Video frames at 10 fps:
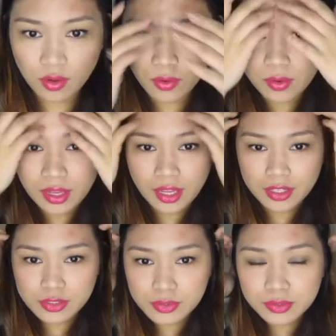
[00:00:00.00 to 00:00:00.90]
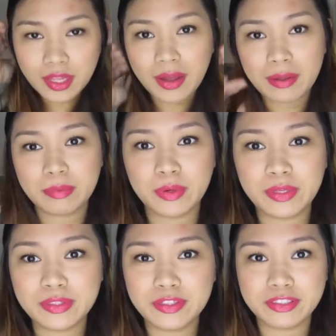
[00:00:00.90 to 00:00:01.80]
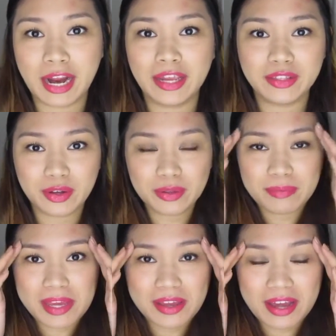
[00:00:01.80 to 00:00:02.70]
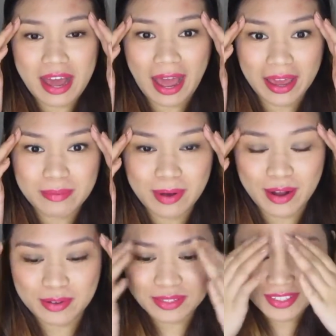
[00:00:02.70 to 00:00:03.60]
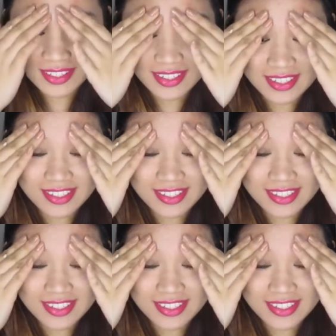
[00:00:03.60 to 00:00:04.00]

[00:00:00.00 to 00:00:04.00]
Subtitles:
Okay, so now I'm going to try it on my eyebrows.